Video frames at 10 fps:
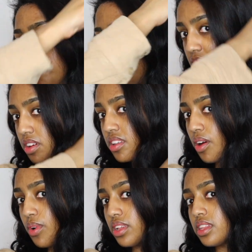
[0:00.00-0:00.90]
because I
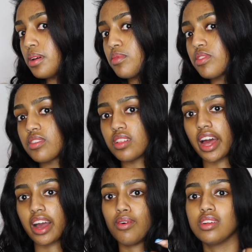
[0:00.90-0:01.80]
want them,
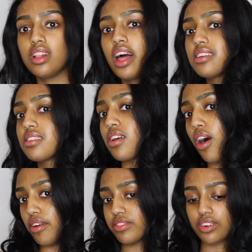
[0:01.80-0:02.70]
like, I want like
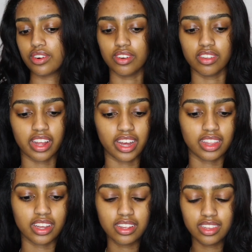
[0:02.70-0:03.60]
soft curls like
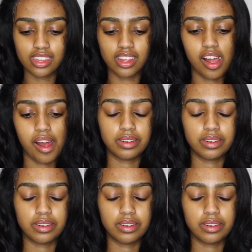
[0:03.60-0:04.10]
this.